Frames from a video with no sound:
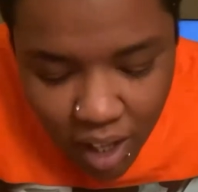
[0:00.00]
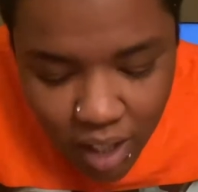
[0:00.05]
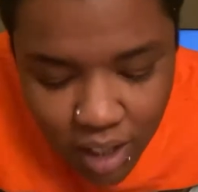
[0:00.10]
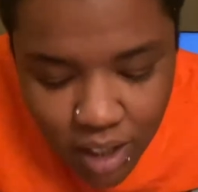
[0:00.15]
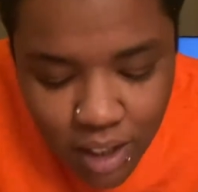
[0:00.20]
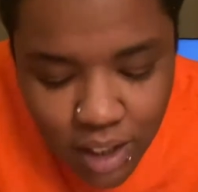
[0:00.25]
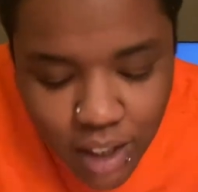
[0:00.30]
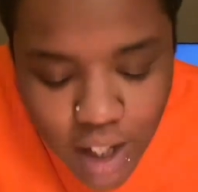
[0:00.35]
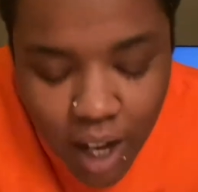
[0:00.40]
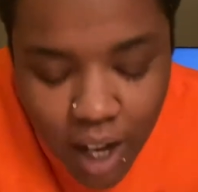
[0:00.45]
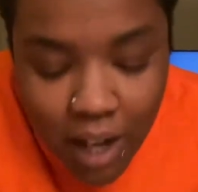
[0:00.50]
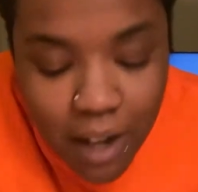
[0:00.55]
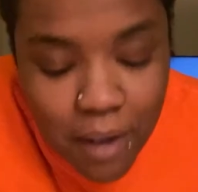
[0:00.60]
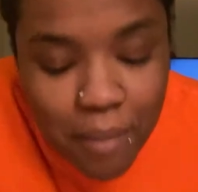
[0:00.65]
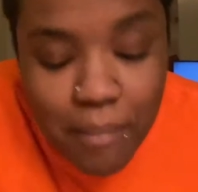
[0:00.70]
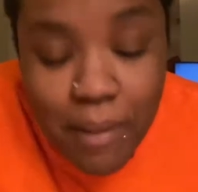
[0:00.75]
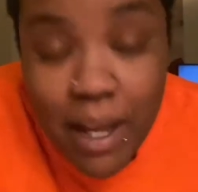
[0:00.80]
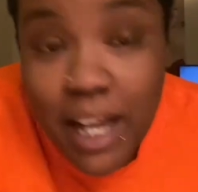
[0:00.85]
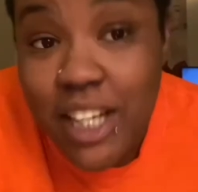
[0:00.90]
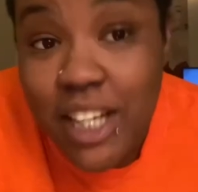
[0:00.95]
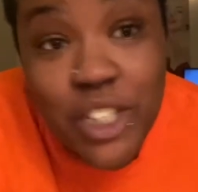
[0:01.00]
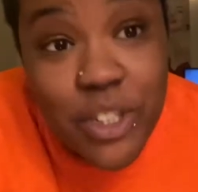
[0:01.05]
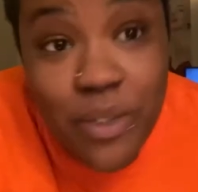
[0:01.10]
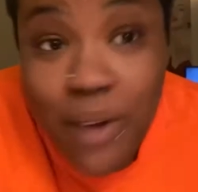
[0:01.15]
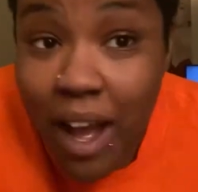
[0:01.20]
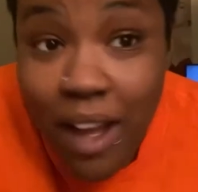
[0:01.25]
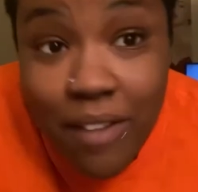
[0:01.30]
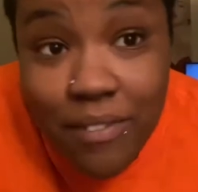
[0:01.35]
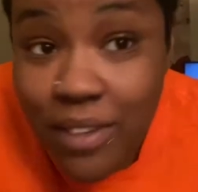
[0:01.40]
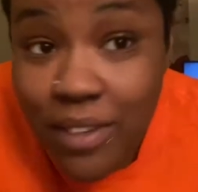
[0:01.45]
Y'all, mind you,
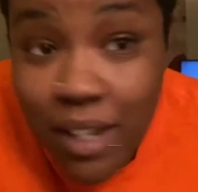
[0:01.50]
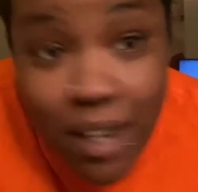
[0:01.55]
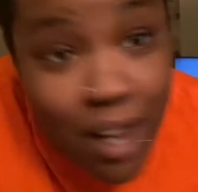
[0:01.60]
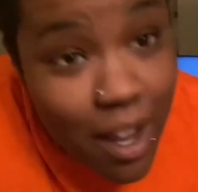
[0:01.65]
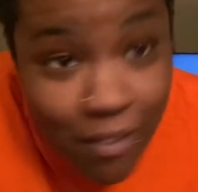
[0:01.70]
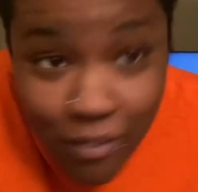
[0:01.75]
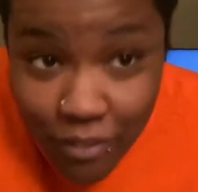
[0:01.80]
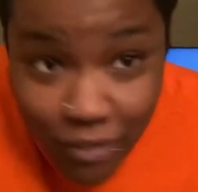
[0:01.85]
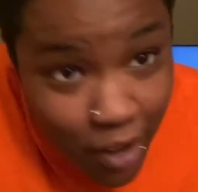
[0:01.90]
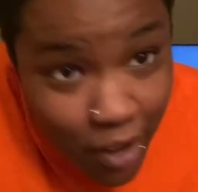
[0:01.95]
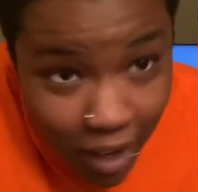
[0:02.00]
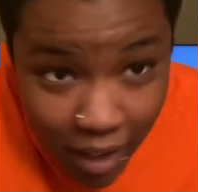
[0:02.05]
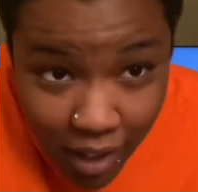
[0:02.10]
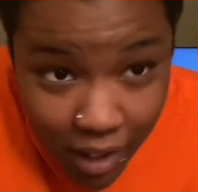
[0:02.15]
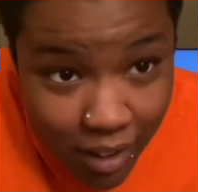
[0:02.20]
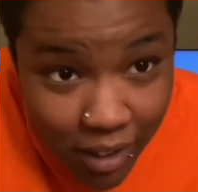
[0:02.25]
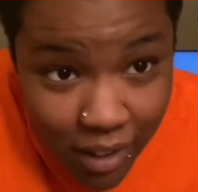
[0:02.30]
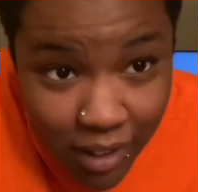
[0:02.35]
I've never,